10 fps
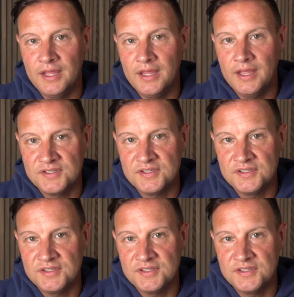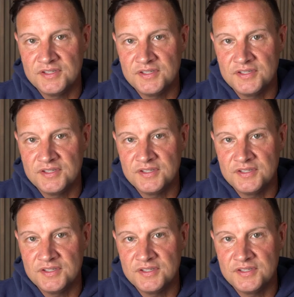open border policies
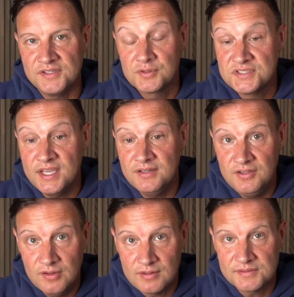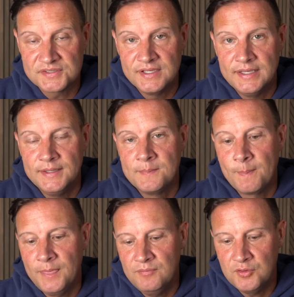for 10 years.
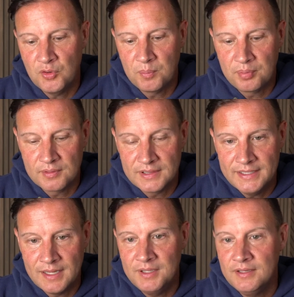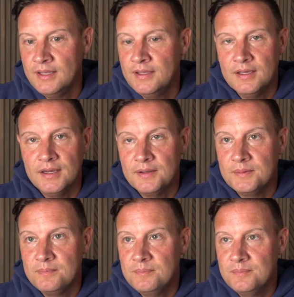If you go to Berlin,
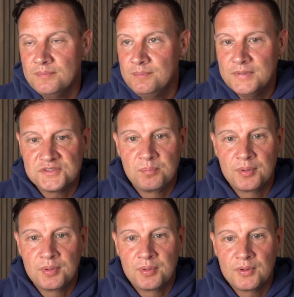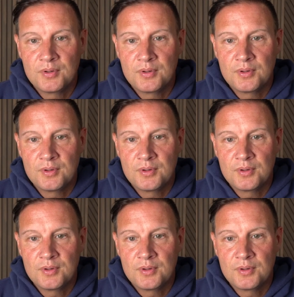Miss Berlin or Miss
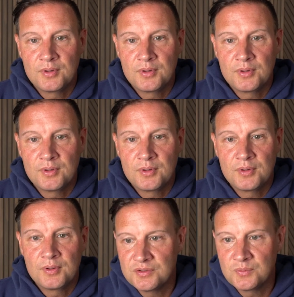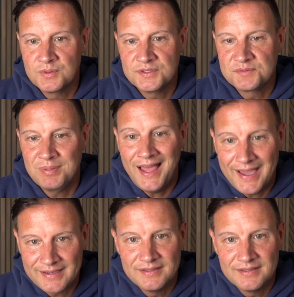Germany this past year was black.